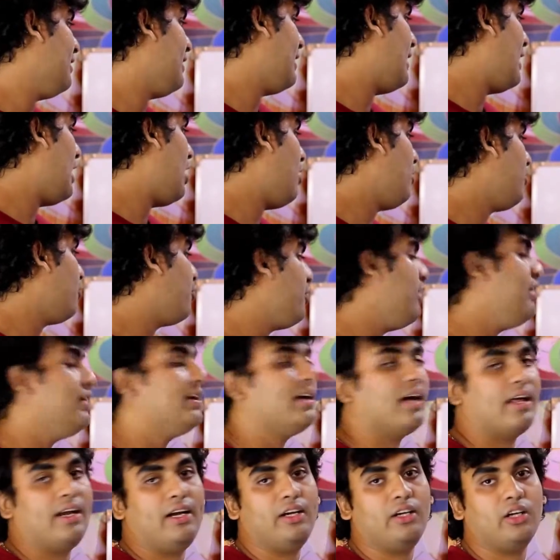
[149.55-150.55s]
the outgoing
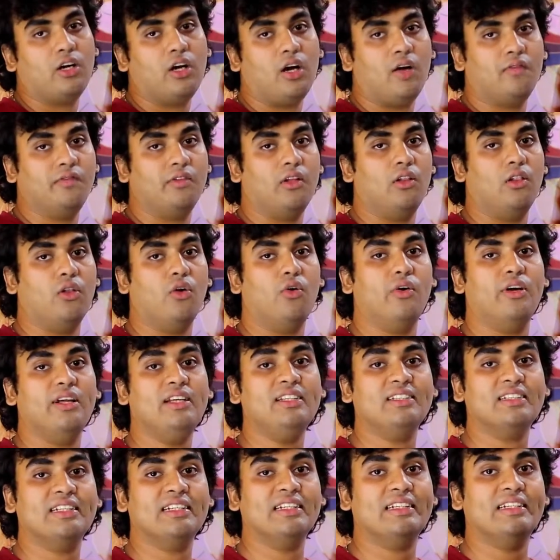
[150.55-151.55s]
current of the load
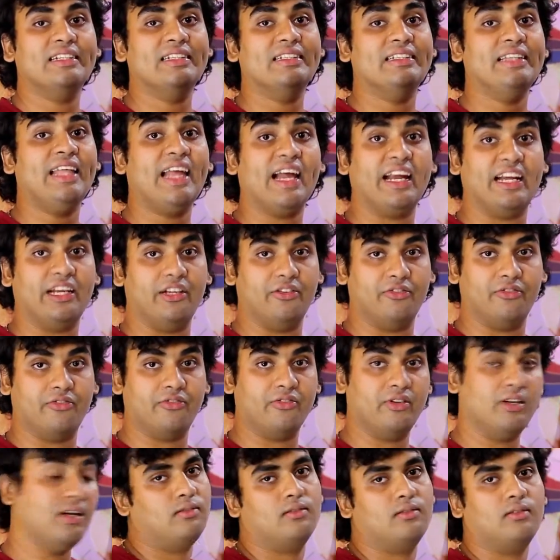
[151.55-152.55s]
is
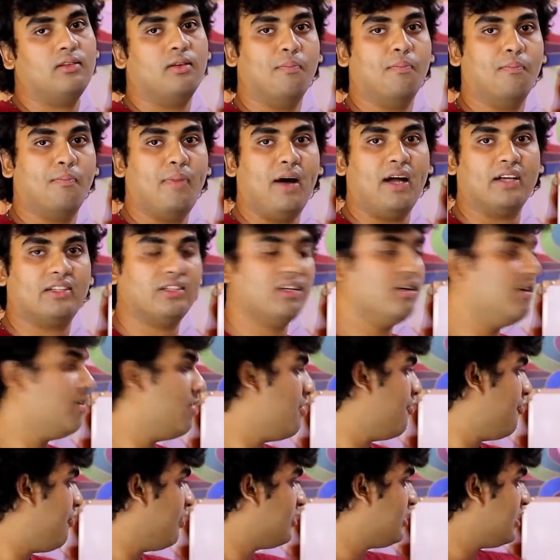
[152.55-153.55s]
negative. But
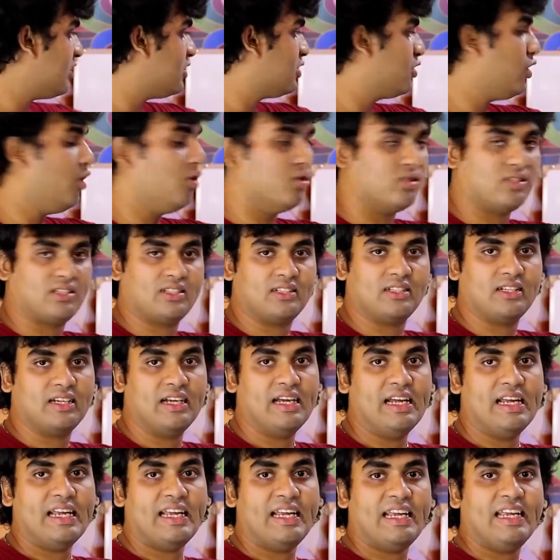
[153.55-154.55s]
for the source,
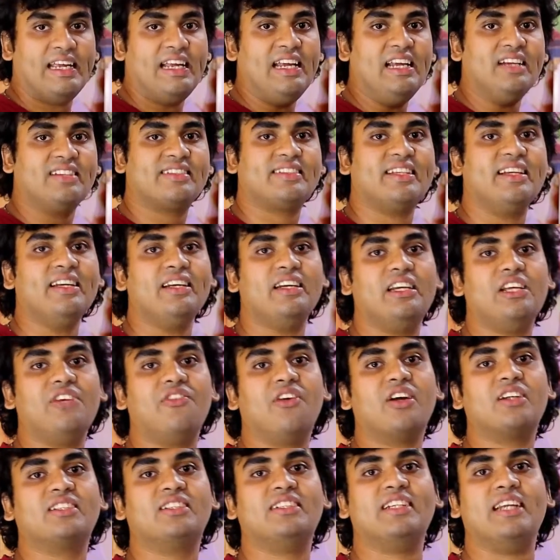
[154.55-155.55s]
it's in
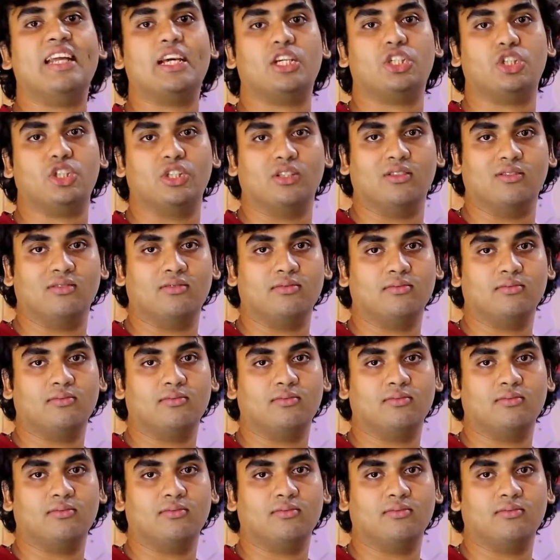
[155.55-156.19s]
reverse direction.